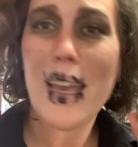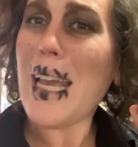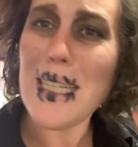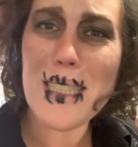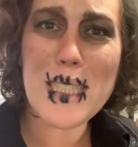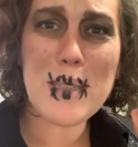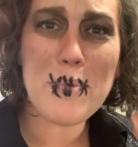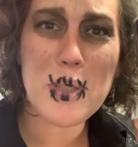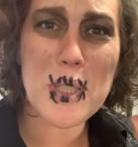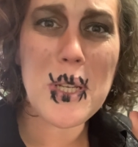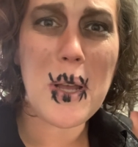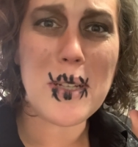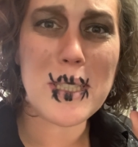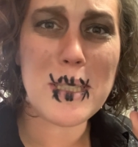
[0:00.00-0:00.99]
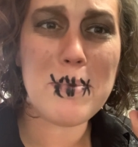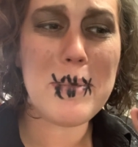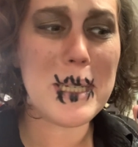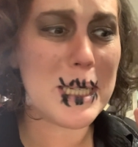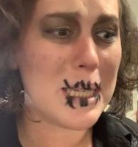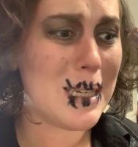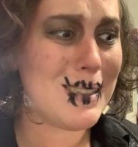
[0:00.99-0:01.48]
and some salt
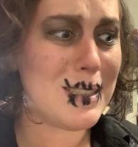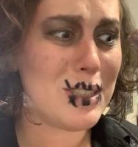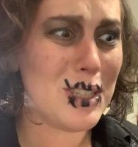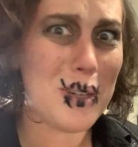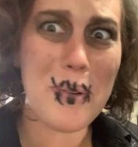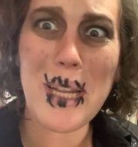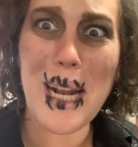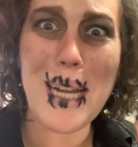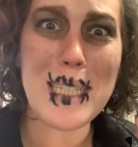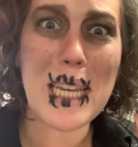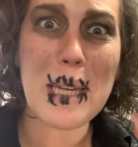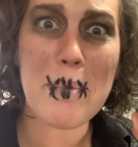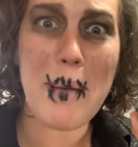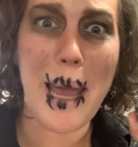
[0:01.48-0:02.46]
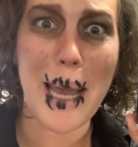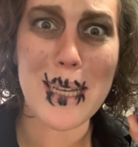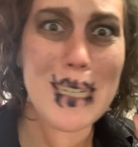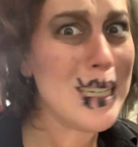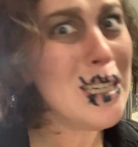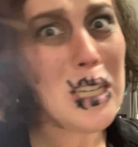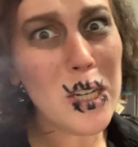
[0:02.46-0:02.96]
because, you know what, I take it back.
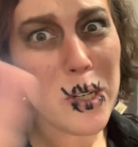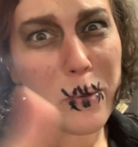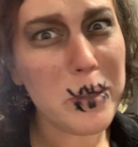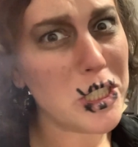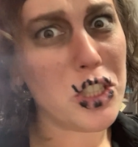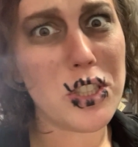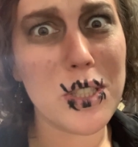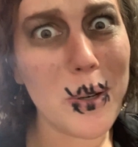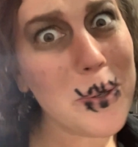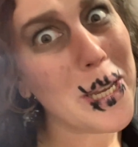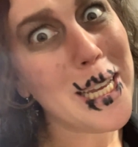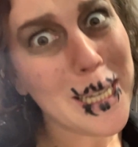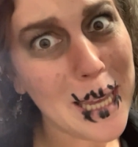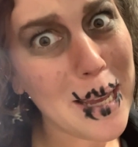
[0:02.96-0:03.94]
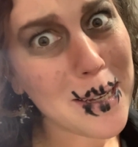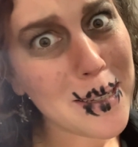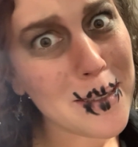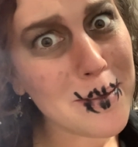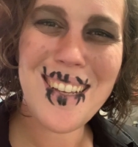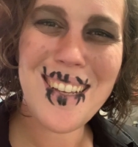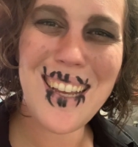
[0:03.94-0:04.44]
Witches don't get cake.
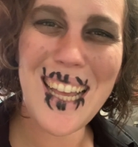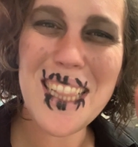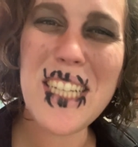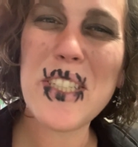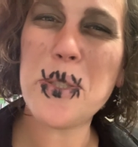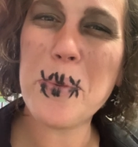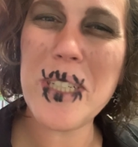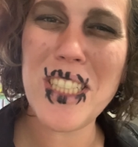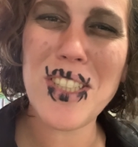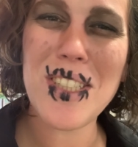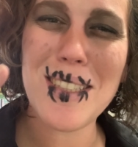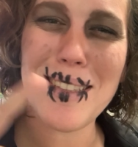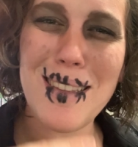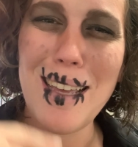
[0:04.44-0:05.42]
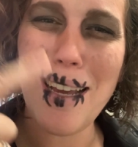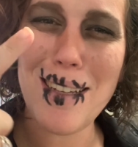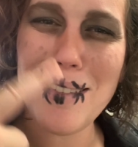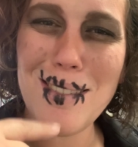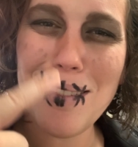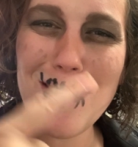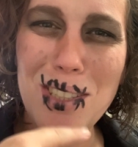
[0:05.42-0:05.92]
At least witches that
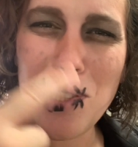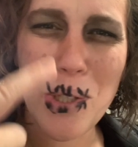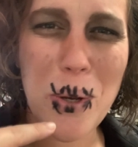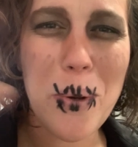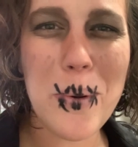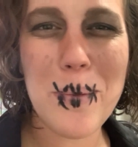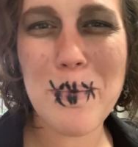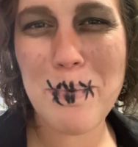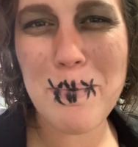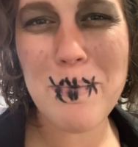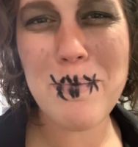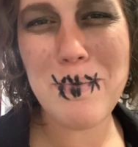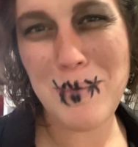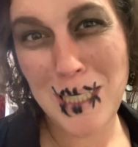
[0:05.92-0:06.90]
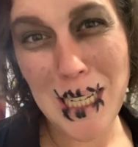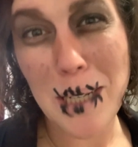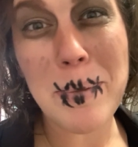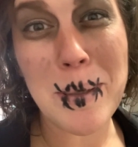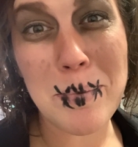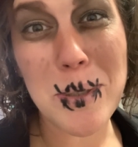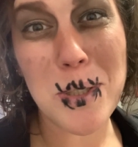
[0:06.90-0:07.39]
sew dead
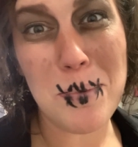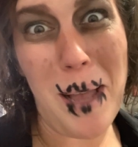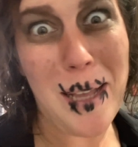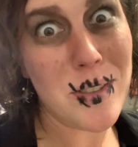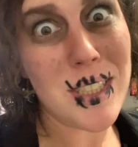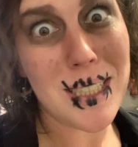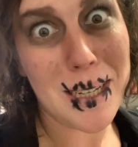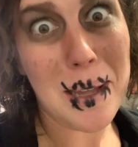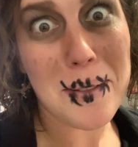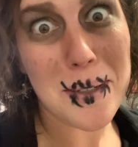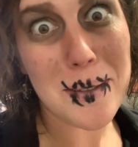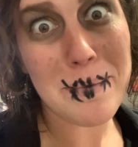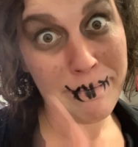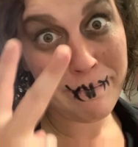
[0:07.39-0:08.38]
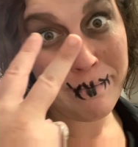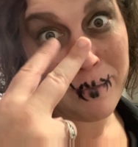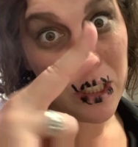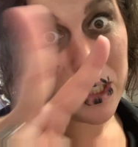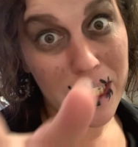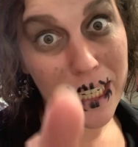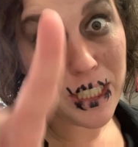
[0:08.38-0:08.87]
people's mouths together.
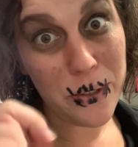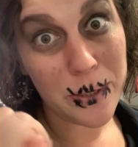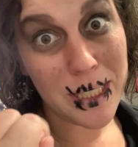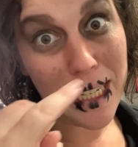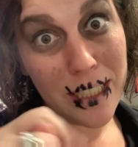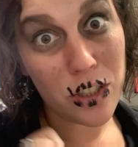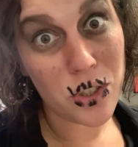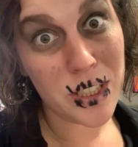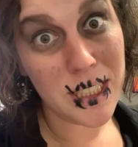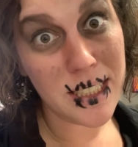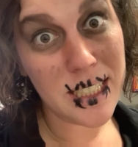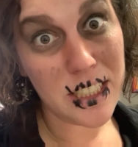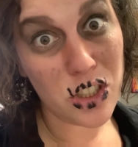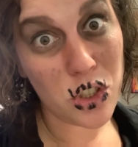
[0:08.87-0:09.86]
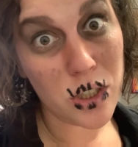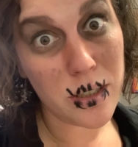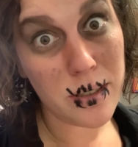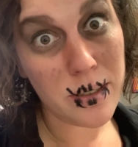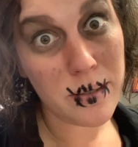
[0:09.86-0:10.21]
Looking at you, Sanderson sisters.